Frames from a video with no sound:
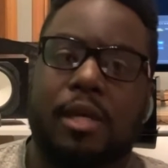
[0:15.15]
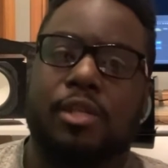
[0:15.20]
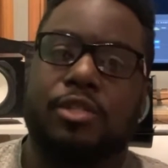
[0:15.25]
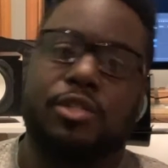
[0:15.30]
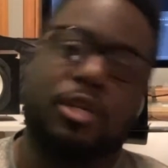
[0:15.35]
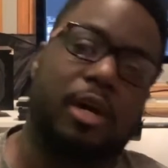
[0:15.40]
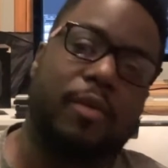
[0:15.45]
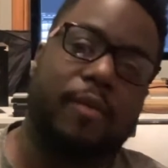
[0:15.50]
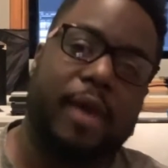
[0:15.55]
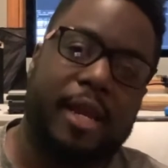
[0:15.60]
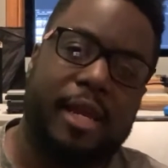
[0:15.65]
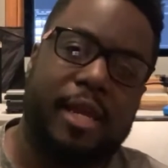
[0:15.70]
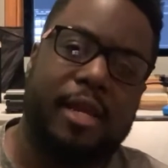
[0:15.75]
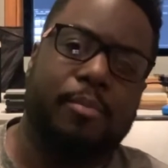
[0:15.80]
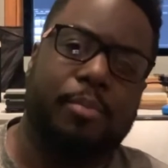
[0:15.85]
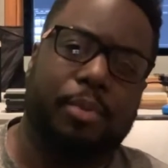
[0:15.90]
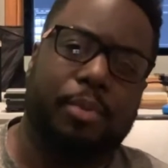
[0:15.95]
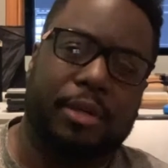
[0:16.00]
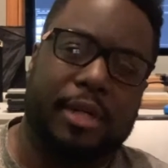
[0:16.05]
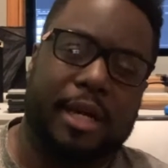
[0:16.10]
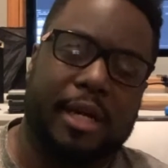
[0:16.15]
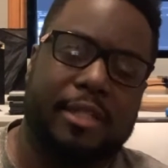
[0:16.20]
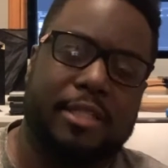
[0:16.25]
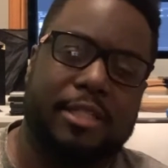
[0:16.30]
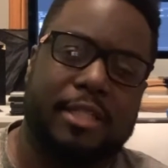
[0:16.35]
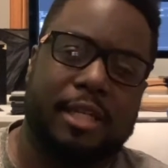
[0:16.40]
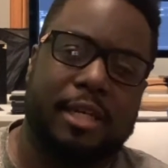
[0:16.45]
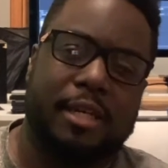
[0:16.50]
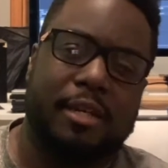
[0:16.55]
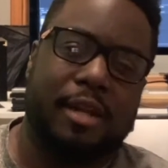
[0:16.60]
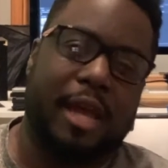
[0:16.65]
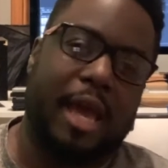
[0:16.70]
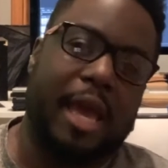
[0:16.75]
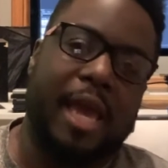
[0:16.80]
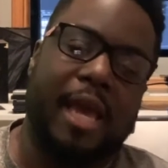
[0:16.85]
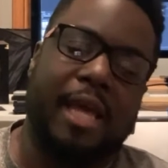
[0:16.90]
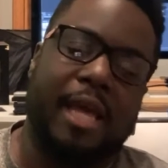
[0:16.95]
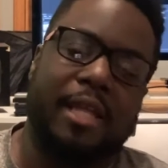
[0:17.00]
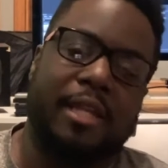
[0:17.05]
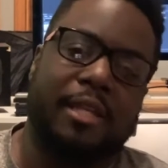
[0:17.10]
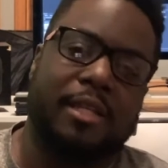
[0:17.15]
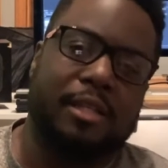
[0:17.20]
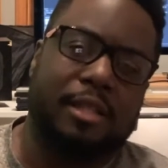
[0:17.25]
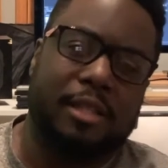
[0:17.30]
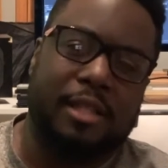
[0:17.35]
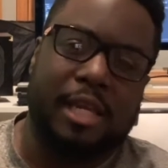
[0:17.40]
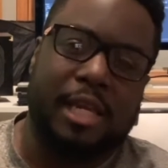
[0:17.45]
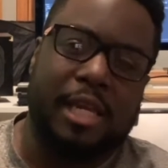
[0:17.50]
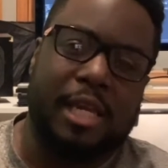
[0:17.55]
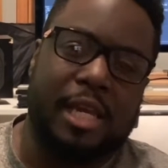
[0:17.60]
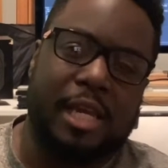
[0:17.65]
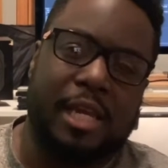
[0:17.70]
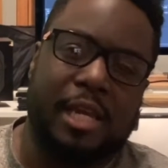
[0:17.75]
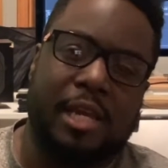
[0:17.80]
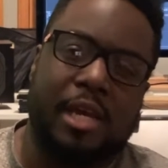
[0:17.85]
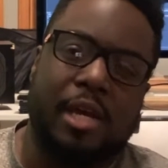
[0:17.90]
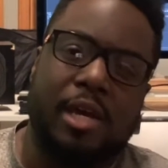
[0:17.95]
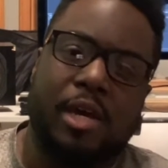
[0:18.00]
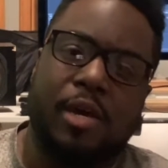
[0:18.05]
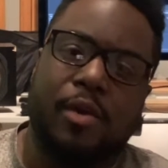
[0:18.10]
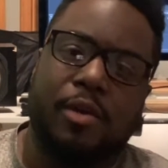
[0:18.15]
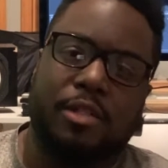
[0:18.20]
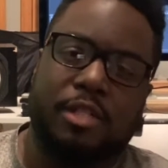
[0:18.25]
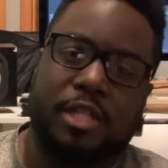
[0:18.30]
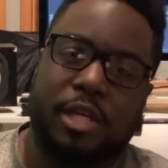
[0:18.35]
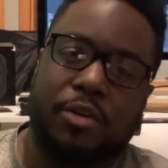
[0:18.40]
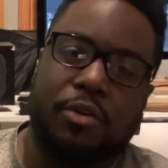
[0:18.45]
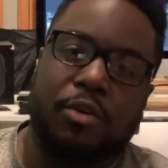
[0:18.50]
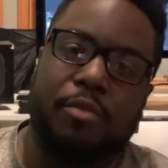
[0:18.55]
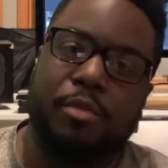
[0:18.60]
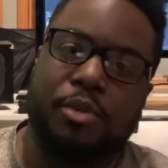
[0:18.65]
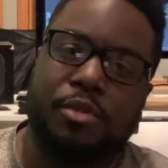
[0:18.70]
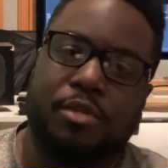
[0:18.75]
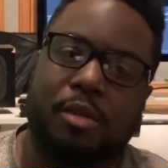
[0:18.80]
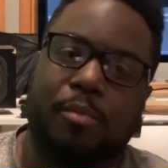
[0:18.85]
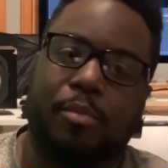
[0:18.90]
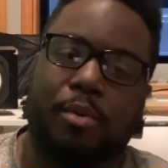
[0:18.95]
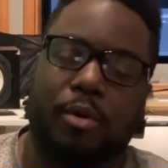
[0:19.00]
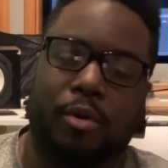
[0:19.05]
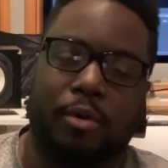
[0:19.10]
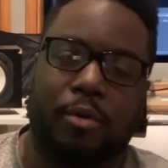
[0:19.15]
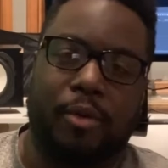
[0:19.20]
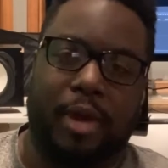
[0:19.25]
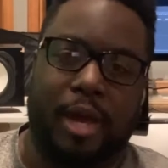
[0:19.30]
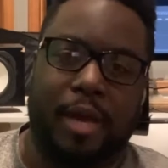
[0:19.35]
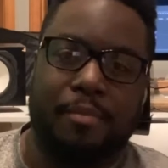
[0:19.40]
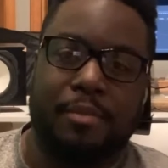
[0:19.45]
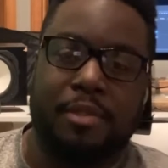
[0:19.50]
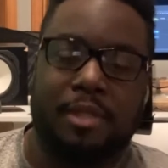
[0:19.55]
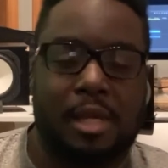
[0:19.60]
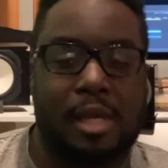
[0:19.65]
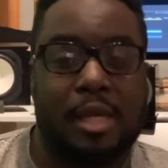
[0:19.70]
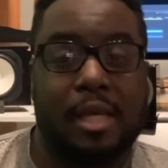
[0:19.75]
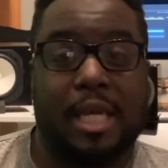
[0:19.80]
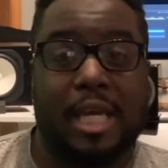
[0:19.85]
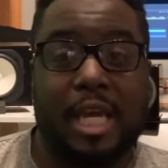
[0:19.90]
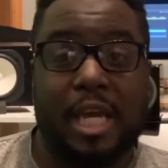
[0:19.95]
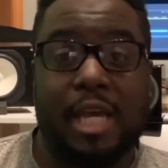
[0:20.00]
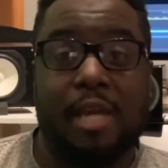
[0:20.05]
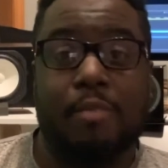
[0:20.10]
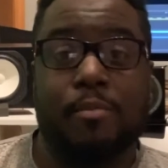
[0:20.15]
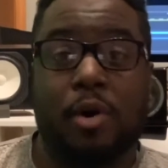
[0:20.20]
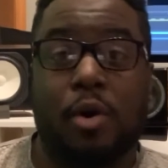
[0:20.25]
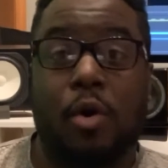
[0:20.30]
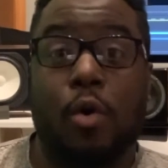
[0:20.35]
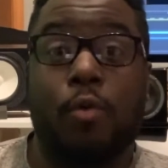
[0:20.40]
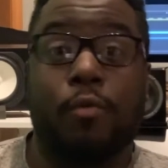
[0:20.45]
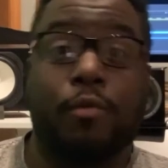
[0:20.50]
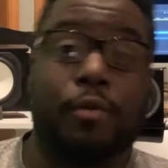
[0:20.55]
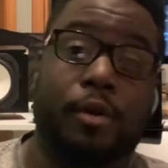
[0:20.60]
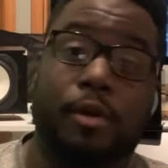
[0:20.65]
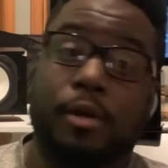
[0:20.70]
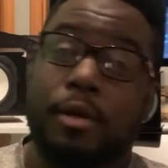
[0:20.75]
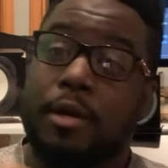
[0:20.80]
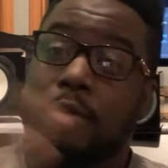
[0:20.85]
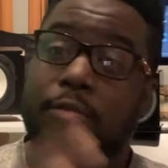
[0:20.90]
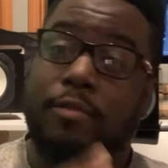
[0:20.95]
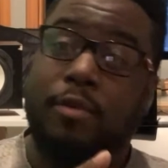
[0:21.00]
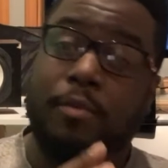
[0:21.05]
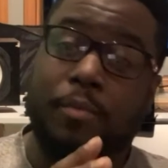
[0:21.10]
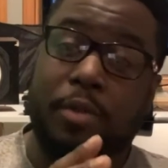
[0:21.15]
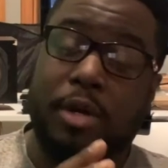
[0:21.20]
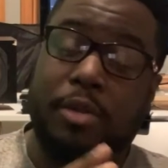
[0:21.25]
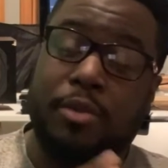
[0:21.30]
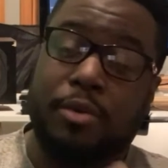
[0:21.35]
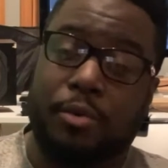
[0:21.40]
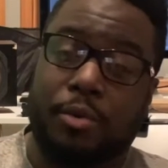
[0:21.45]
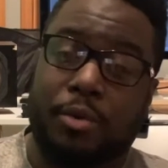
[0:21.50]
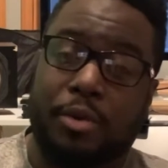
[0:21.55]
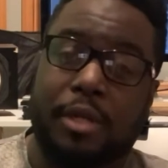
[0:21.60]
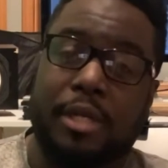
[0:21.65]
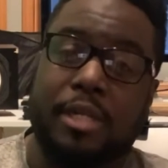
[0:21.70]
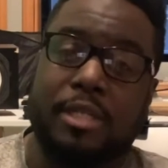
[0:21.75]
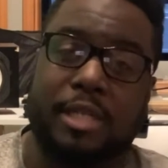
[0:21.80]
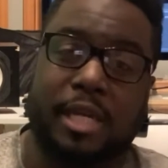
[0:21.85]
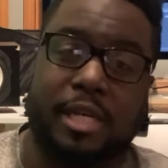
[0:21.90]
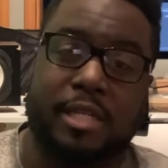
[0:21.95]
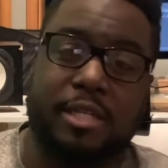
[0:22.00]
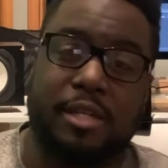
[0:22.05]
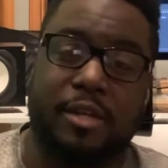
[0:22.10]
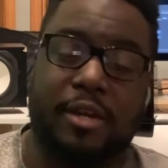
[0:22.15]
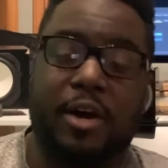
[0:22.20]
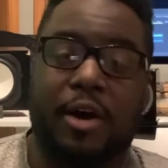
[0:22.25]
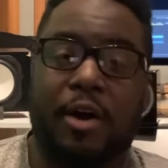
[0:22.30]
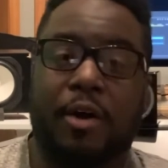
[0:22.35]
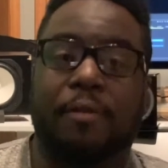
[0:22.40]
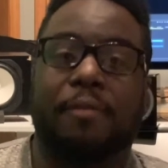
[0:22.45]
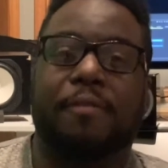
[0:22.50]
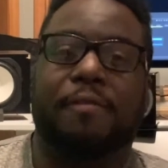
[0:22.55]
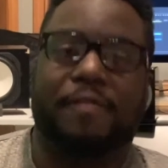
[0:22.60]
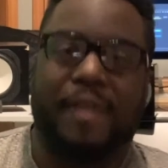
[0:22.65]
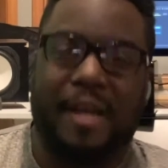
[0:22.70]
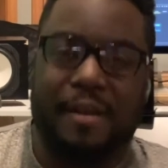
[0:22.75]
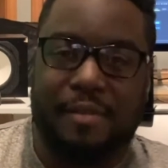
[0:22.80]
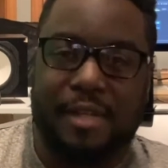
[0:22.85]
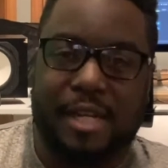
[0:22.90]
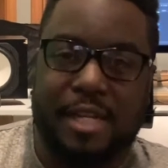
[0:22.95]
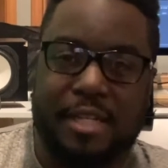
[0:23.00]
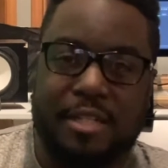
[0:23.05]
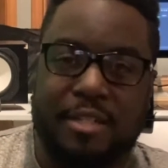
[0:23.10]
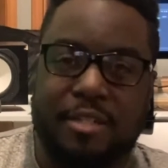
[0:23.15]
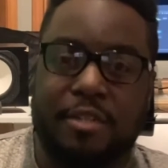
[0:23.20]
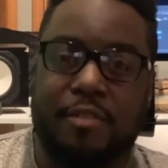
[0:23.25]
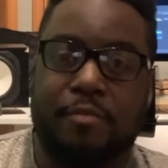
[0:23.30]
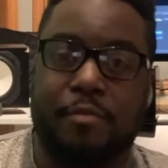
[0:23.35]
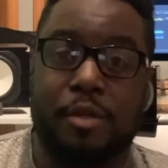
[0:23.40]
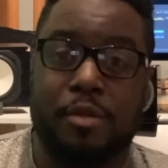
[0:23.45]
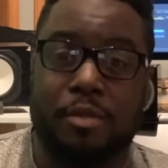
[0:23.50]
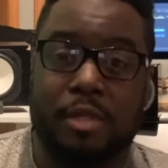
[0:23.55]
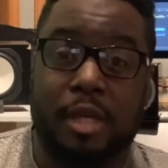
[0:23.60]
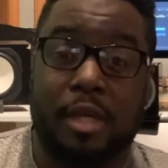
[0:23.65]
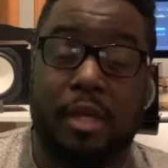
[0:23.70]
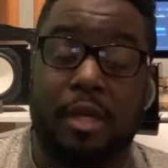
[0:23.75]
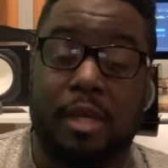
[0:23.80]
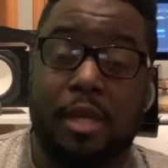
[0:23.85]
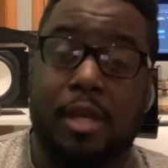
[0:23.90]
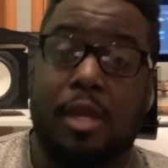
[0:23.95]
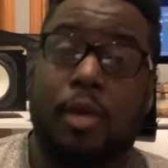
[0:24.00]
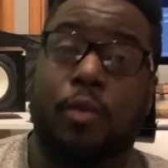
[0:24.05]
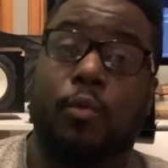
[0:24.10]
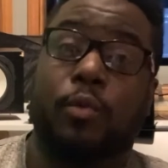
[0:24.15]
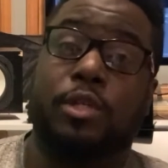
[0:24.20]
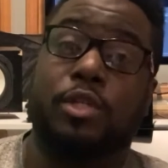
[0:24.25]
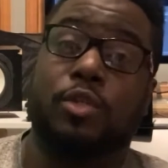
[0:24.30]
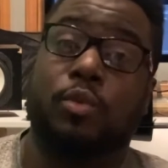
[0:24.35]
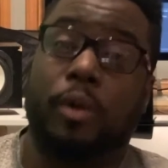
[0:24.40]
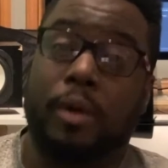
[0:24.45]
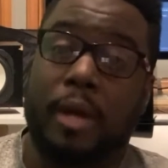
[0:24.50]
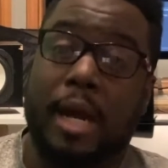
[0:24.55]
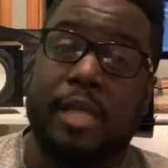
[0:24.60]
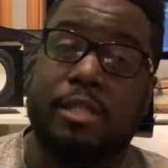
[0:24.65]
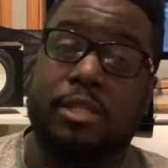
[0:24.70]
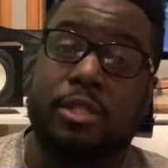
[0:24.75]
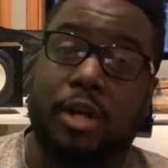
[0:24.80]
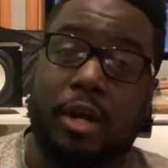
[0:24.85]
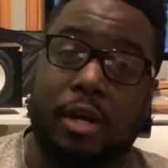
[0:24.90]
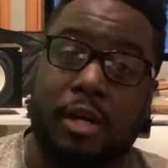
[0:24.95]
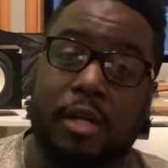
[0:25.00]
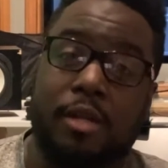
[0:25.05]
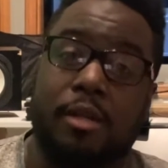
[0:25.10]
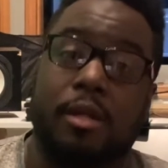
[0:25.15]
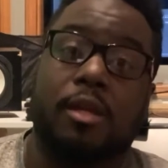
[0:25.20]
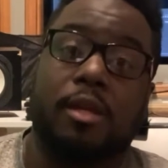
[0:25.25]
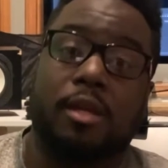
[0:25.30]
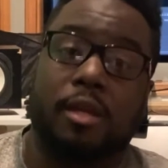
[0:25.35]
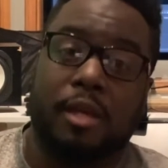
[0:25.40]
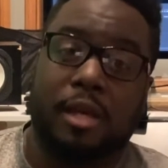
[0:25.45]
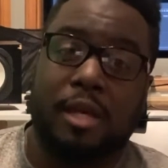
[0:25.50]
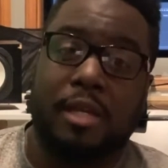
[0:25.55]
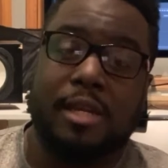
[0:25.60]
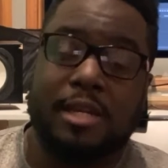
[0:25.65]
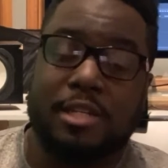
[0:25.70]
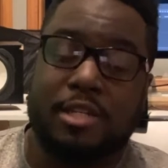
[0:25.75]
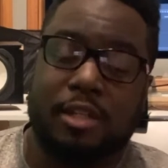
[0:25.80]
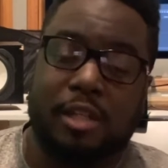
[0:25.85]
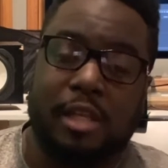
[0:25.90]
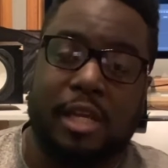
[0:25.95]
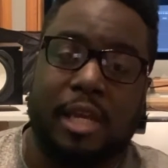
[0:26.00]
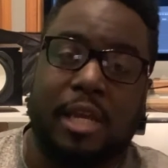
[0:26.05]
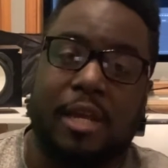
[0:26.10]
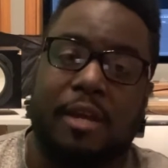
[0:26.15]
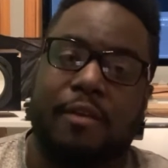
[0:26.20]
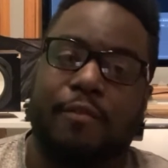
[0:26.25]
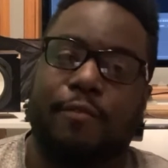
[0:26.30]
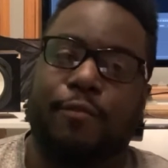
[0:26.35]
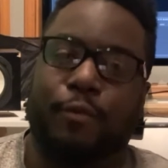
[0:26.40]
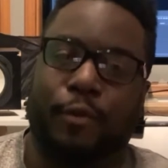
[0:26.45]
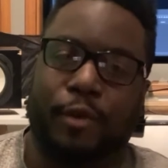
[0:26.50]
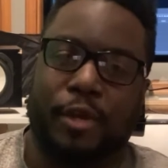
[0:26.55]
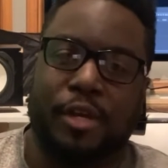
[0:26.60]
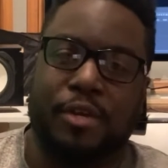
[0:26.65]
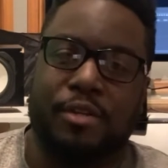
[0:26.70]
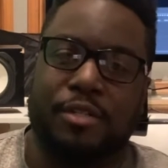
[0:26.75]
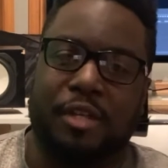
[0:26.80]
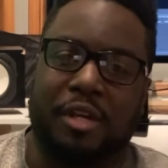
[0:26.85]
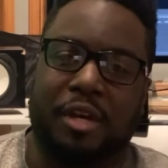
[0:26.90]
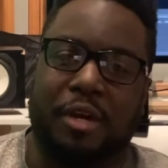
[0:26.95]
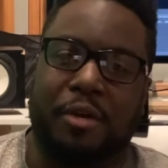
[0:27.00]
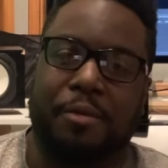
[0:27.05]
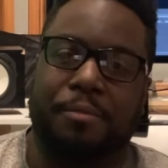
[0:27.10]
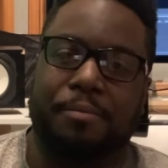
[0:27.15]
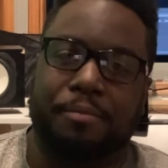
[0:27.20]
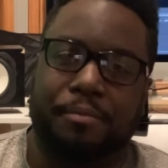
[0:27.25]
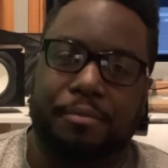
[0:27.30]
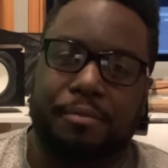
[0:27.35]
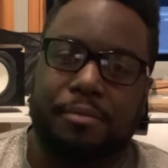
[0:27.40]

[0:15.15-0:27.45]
Songwriting and production and the general music programs came over from another organization called Foundations of Music, which is where I started initially 4 years ago.